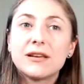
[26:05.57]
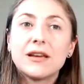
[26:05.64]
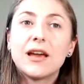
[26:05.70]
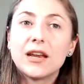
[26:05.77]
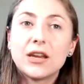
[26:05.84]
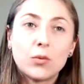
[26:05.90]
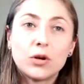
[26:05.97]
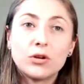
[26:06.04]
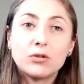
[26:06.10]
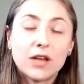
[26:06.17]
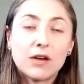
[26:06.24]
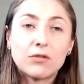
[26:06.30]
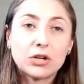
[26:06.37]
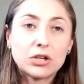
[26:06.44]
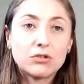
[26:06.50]
anyone who's
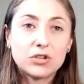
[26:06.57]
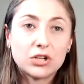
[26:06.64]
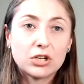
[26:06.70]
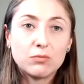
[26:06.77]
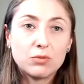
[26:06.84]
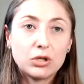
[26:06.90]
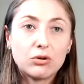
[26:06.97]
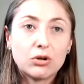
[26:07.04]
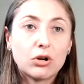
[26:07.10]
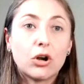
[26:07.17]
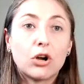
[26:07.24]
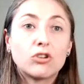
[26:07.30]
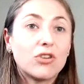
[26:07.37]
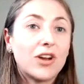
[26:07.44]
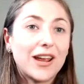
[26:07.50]
ever used a computer or
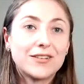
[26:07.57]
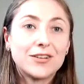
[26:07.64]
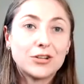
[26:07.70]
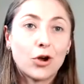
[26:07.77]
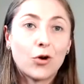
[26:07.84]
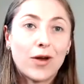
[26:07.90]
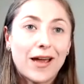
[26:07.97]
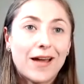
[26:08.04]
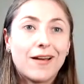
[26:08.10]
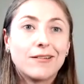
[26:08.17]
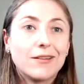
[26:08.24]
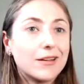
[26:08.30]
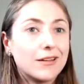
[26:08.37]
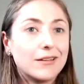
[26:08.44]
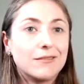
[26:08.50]
tried to go
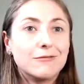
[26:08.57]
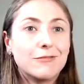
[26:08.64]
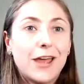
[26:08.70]
out and